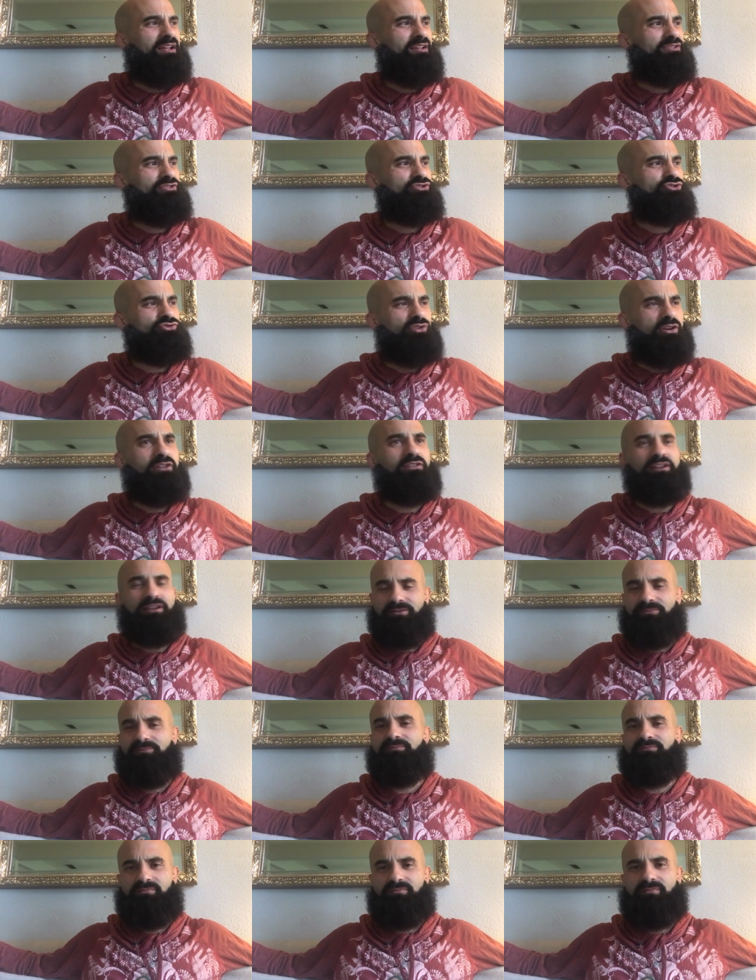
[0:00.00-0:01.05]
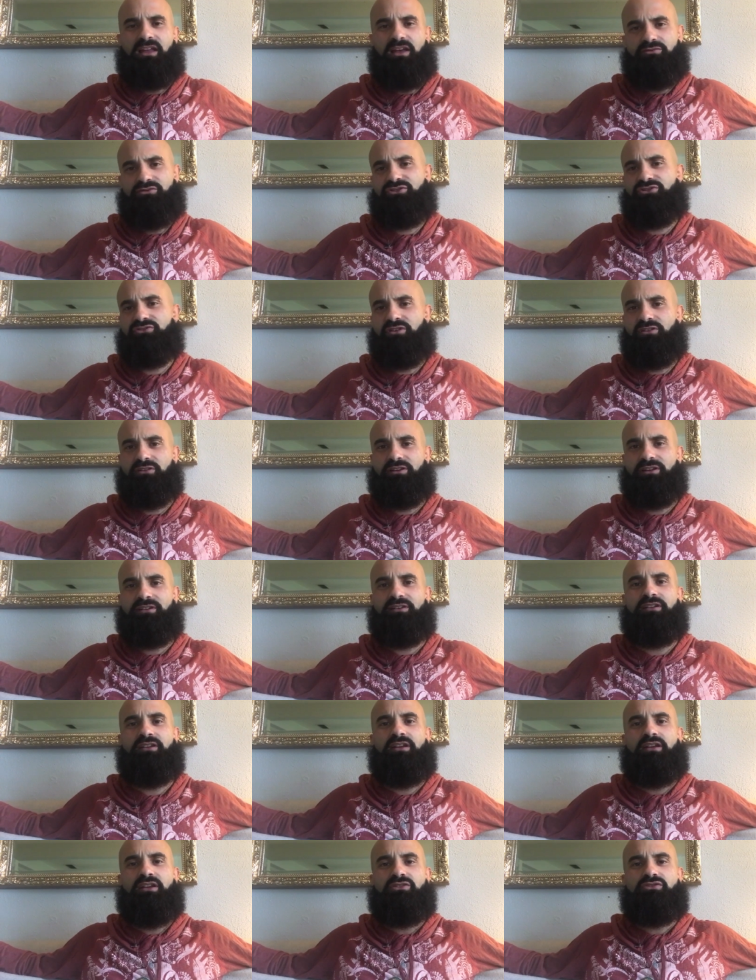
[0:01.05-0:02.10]
struggling. I was struggling
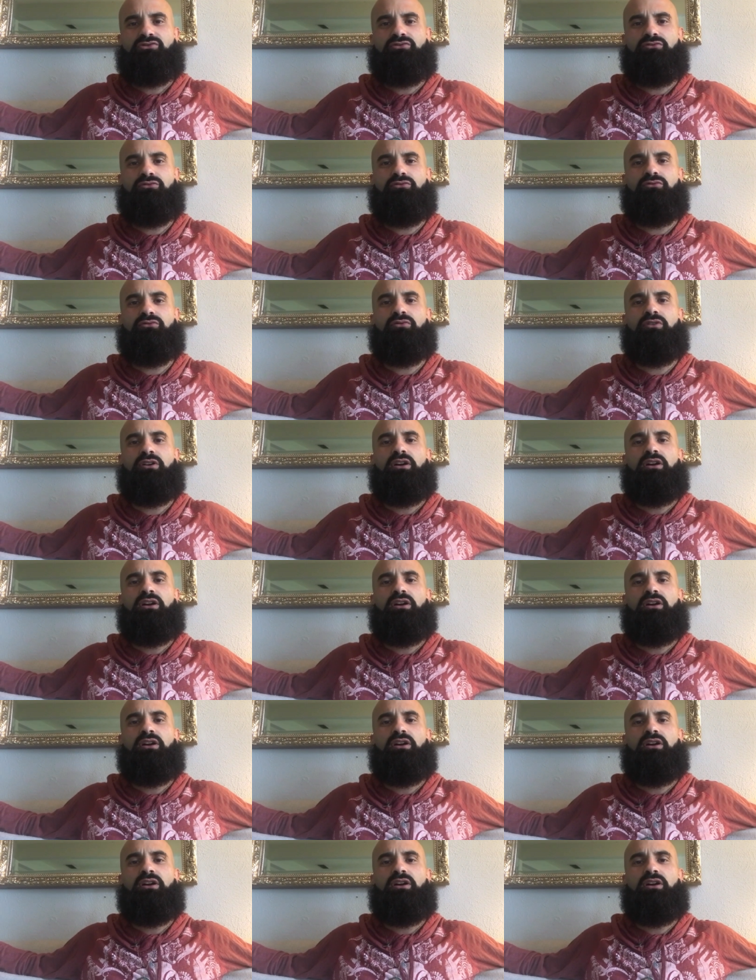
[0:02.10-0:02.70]
to